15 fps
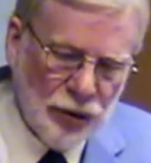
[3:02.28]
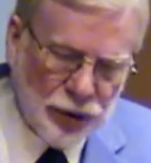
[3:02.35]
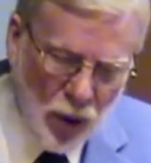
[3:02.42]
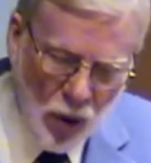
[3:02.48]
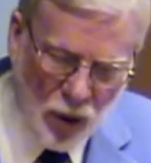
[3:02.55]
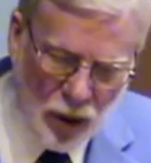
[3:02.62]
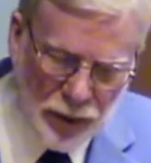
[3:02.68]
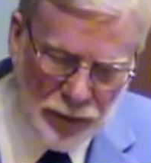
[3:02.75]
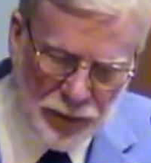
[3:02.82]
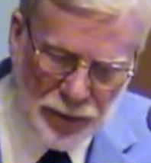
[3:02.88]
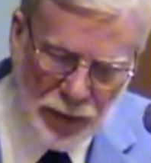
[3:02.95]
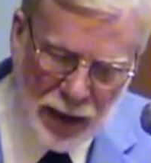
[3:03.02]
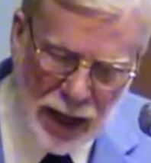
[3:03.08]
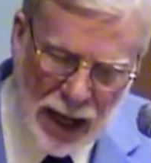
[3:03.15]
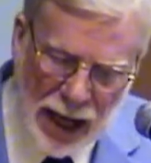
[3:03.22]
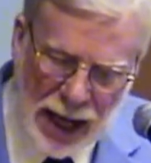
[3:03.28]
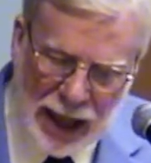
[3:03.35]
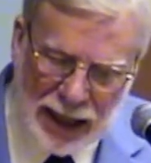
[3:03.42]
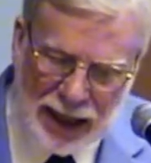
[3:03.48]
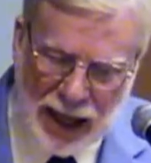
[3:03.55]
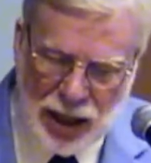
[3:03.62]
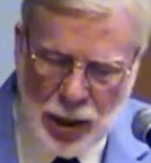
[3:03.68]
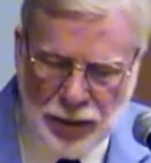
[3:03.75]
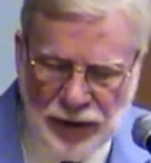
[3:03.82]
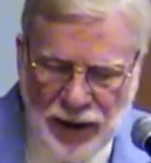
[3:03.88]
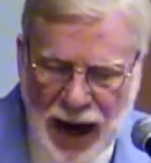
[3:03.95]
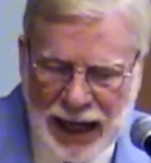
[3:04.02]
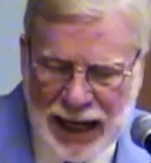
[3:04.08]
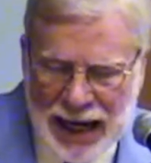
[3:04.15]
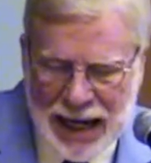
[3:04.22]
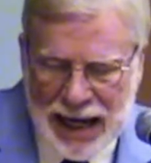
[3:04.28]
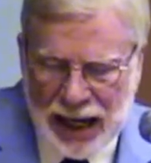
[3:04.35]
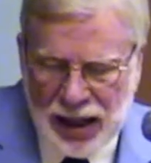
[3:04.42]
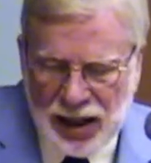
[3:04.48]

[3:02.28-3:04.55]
Four, can you provide any